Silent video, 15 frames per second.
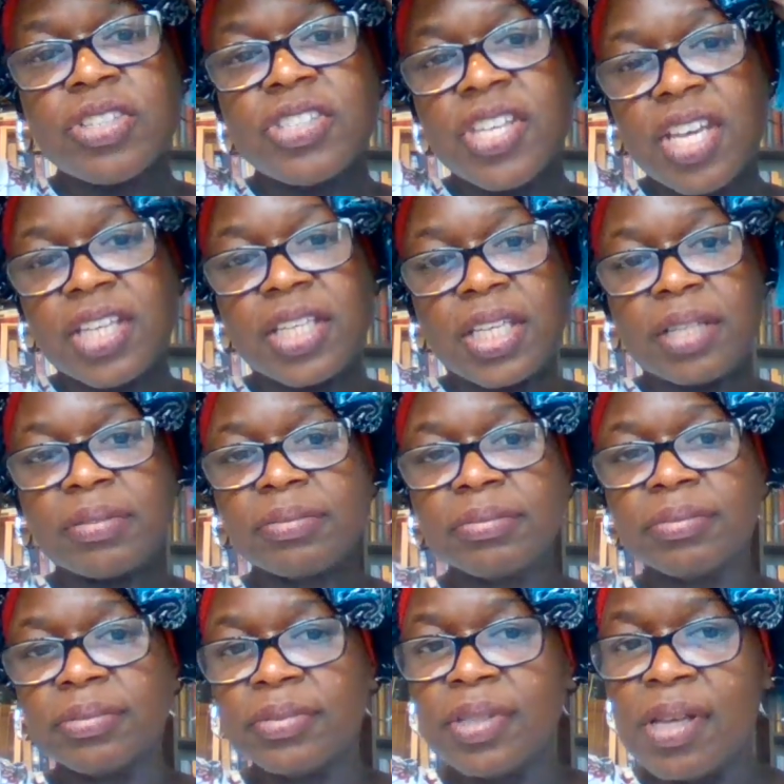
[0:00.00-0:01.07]
tucking.
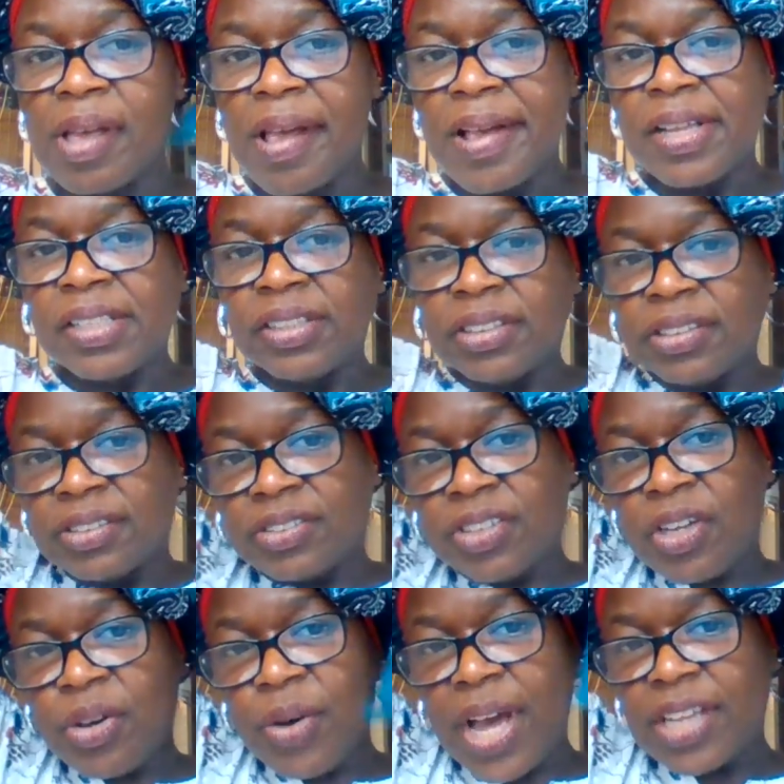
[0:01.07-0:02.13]

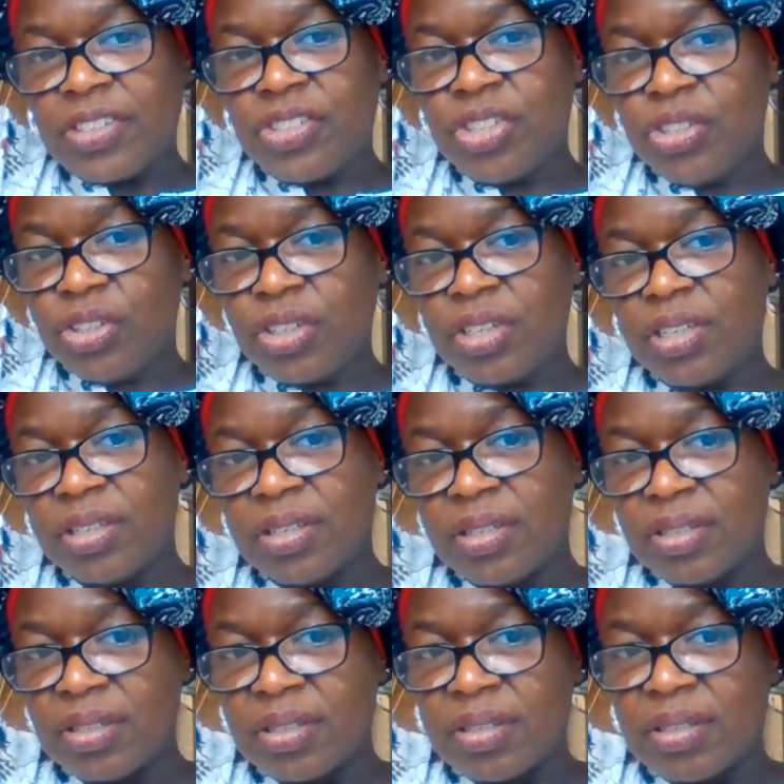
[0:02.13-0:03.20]
So I took
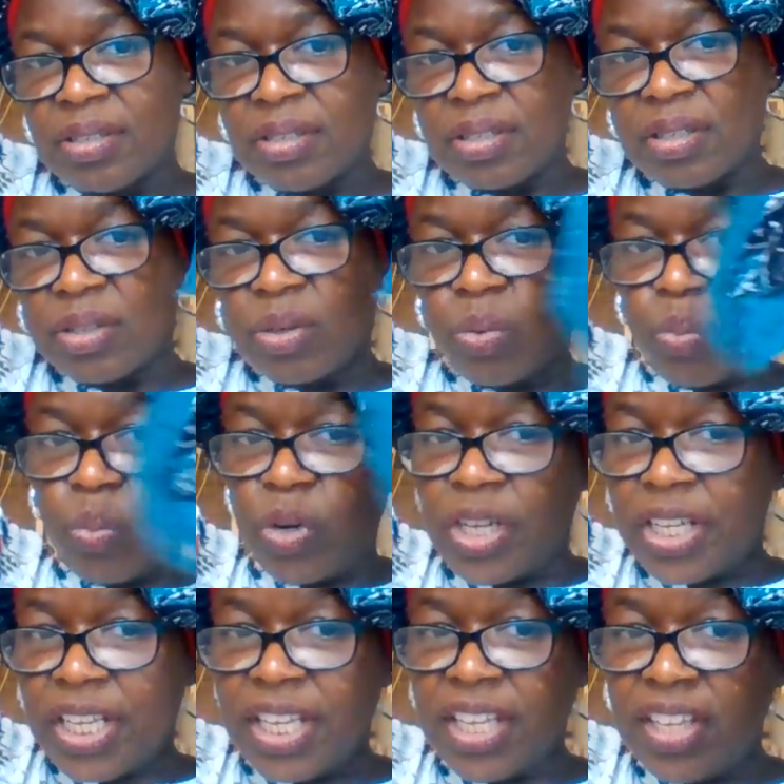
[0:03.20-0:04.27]

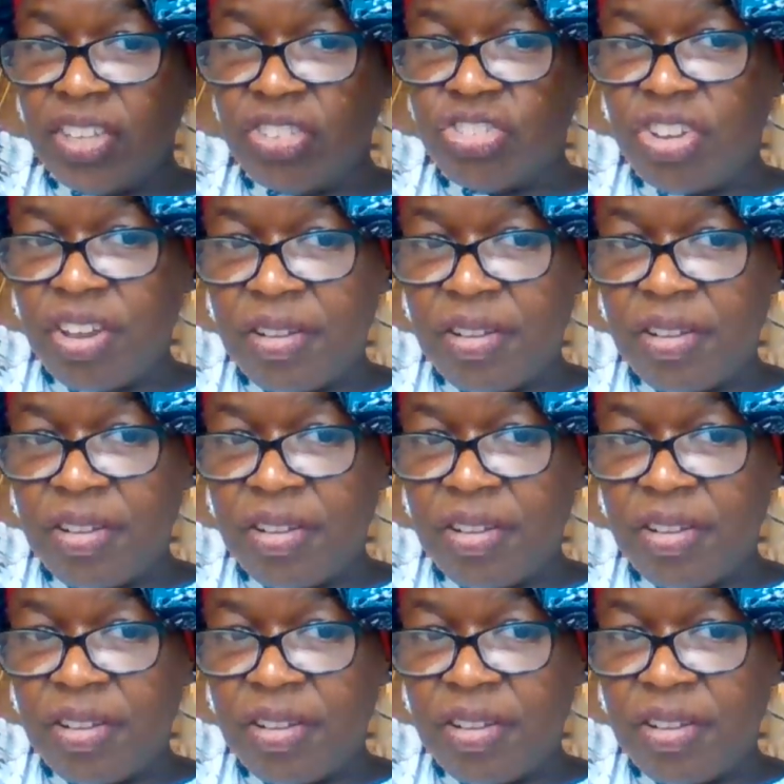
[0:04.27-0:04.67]
one edge